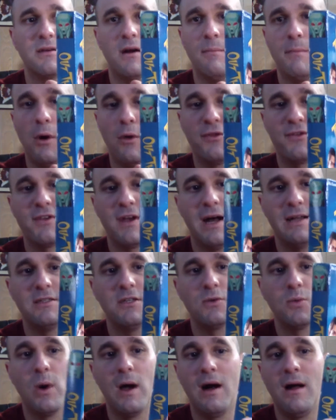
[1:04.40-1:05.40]
on both sides
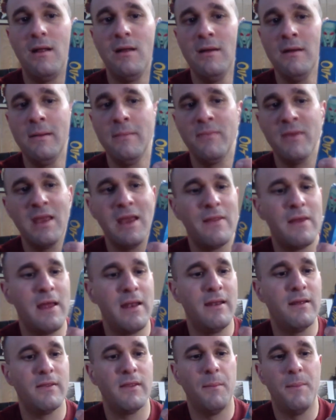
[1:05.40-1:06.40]
as well. And
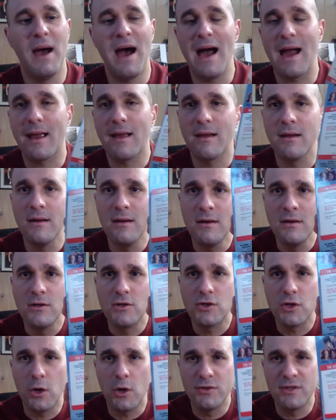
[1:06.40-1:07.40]
then the back
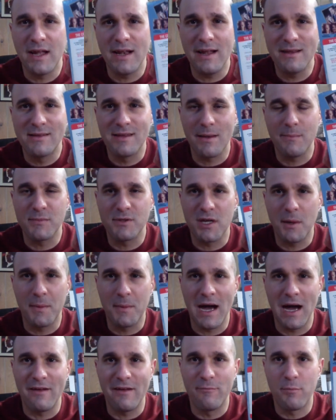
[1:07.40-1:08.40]
shows that it's a, some
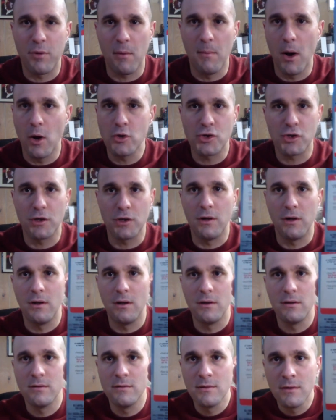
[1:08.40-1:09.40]
kind of
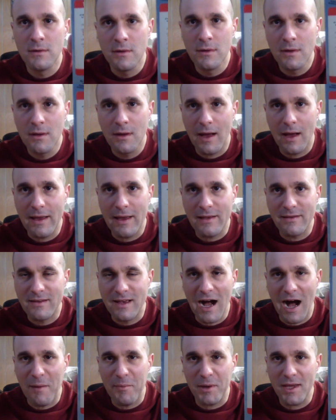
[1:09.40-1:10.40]
promotional, I guess,
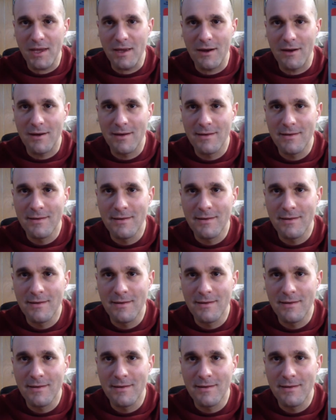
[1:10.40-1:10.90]
copy here.